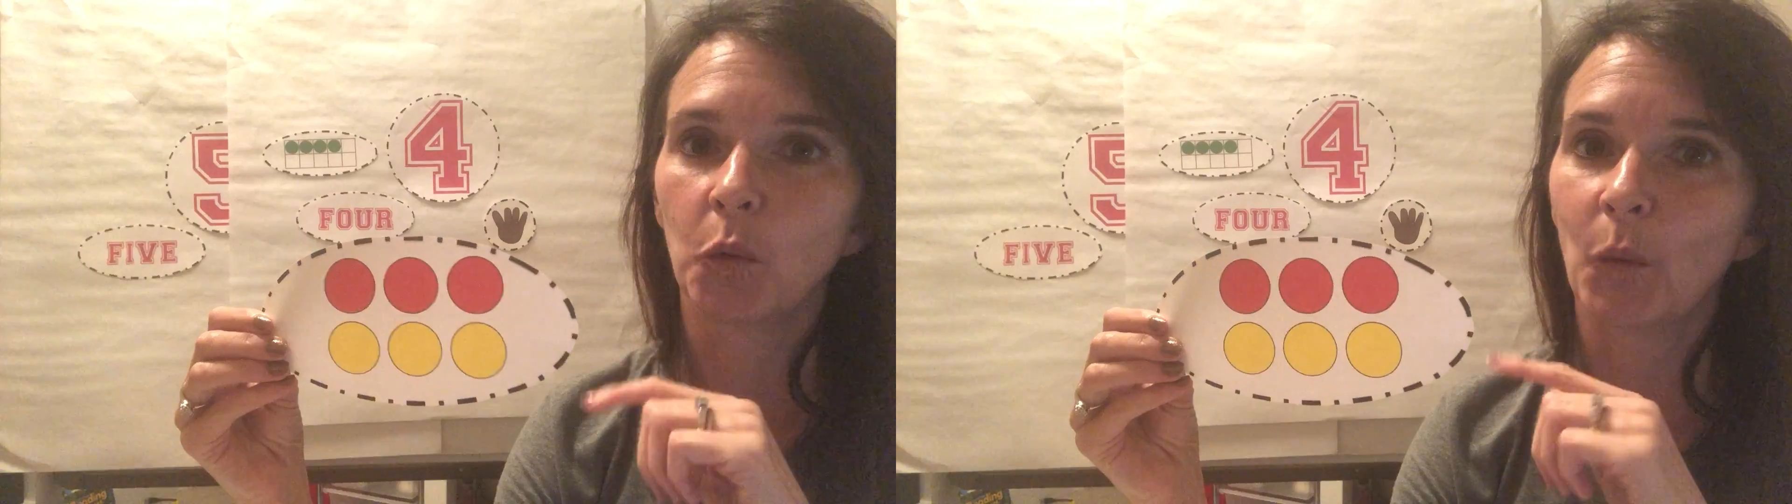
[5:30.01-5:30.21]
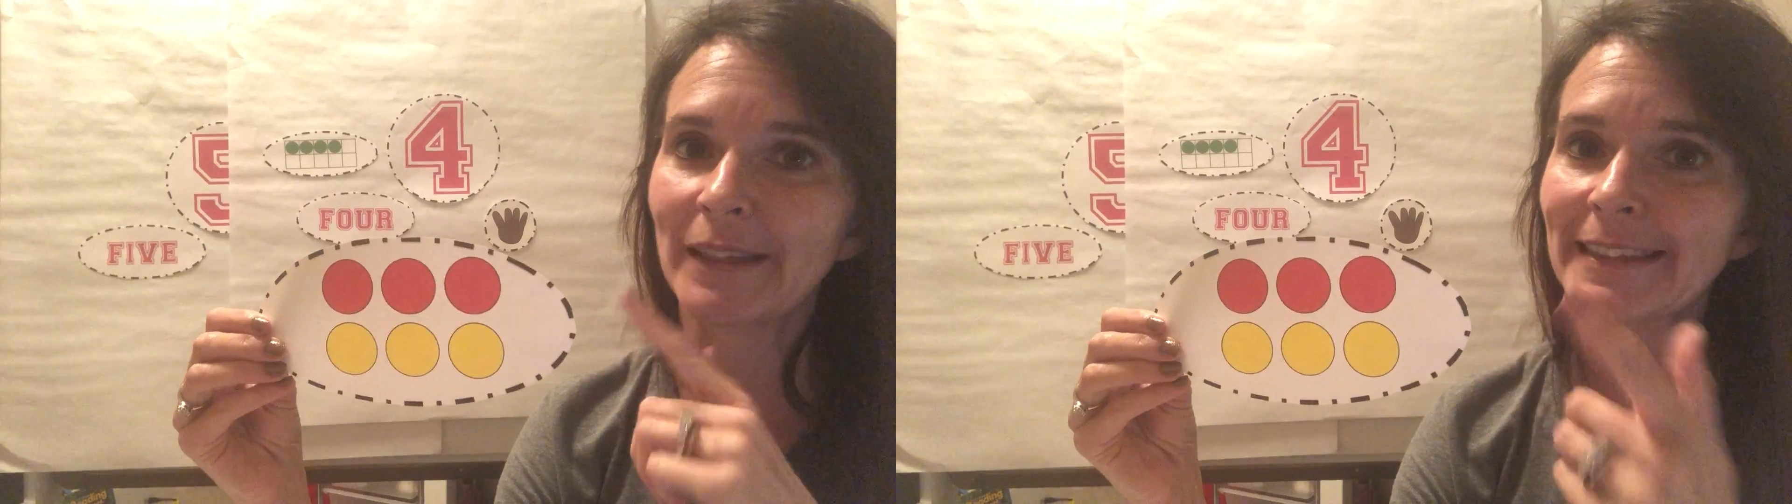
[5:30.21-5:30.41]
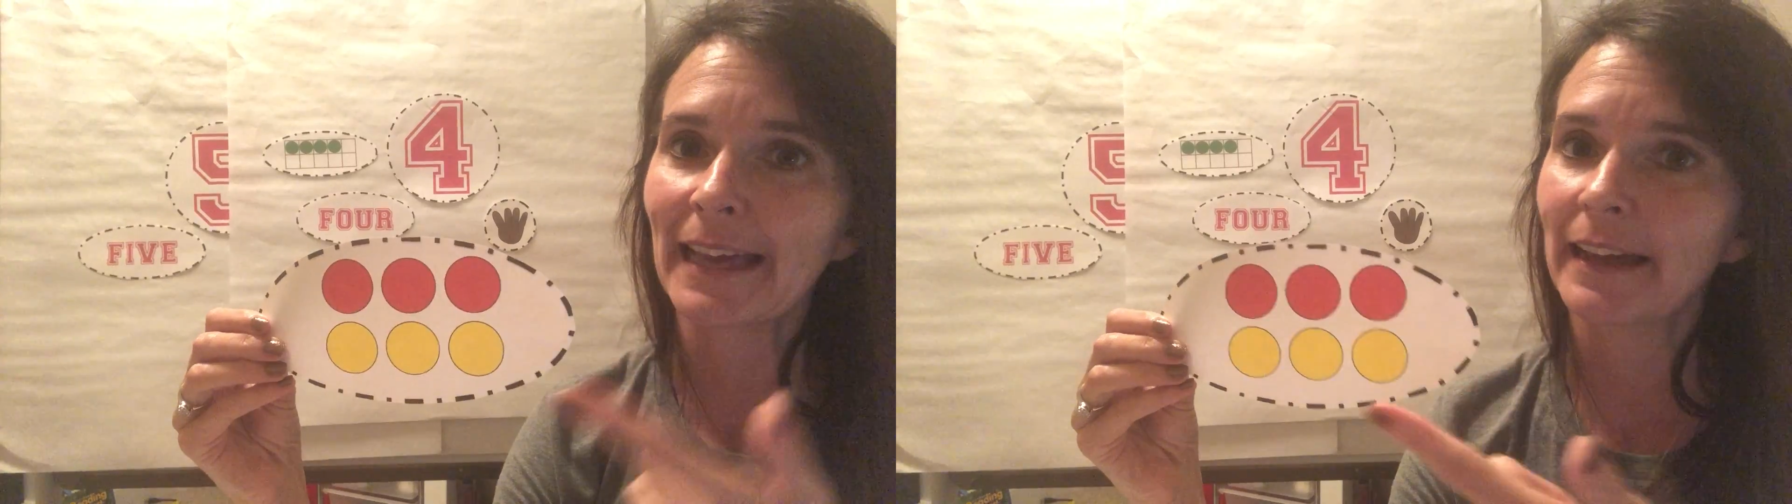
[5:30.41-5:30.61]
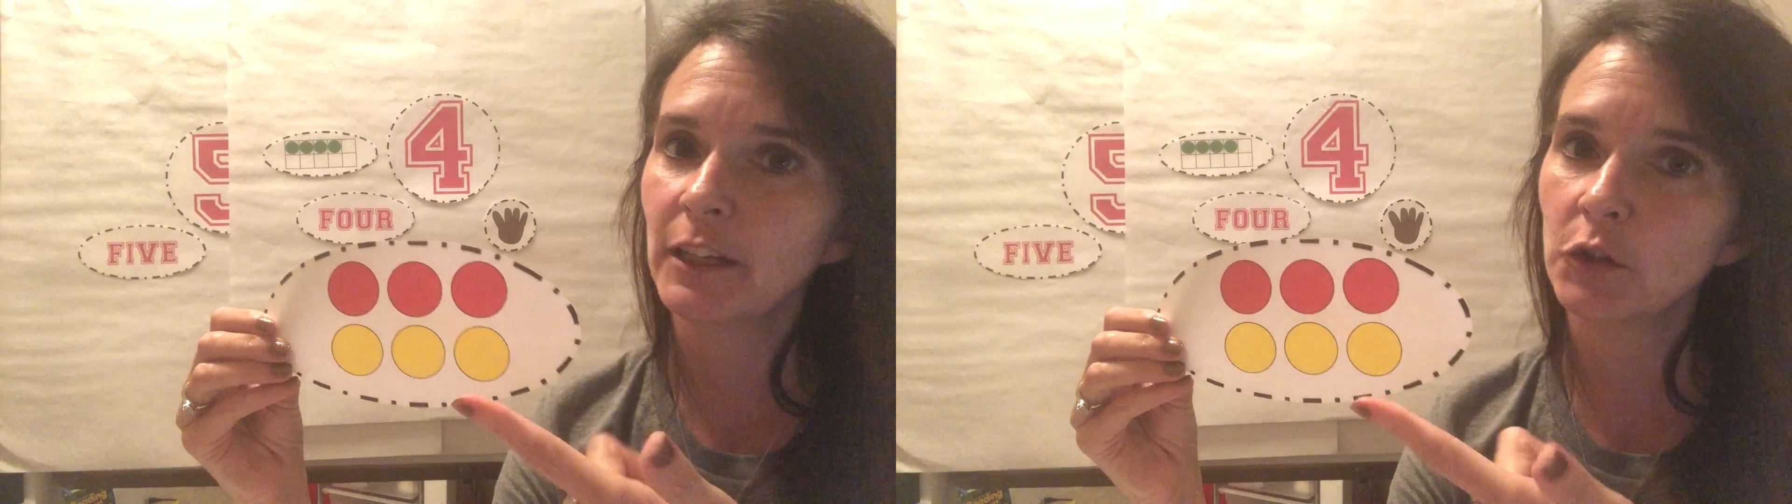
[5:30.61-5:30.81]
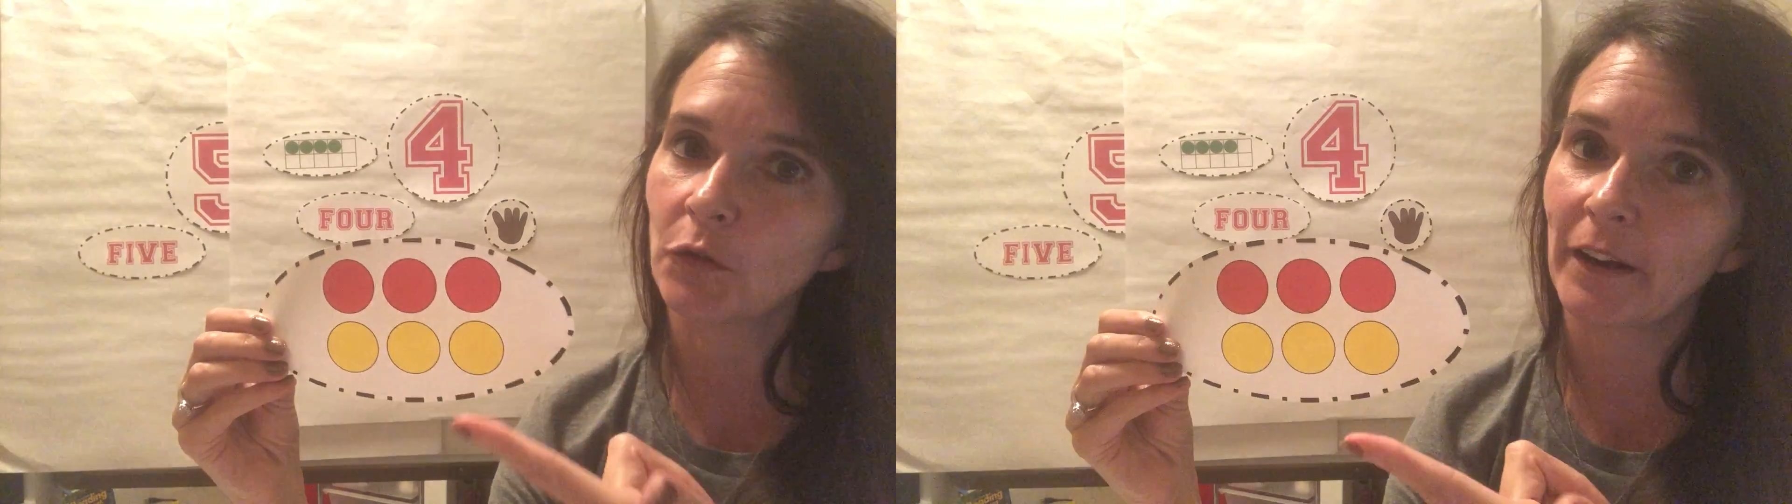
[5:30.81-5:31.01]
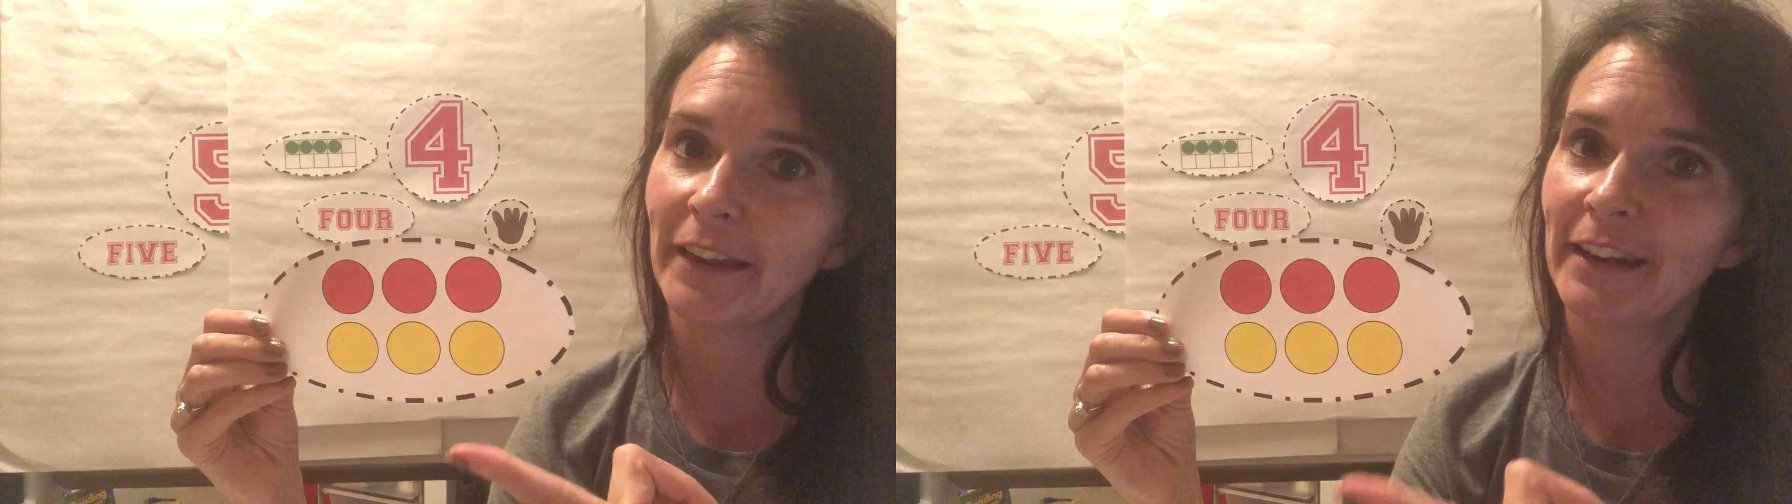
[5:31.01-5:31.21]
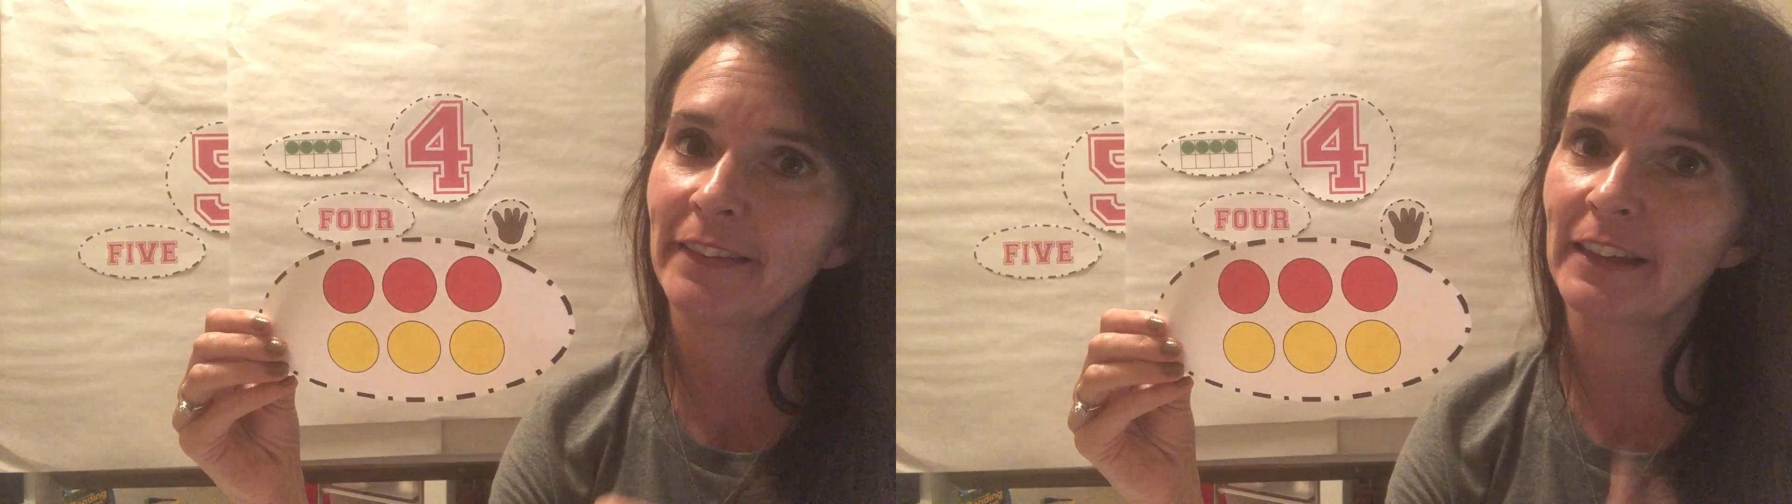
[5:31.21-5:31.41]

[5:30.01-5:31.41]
One side is red and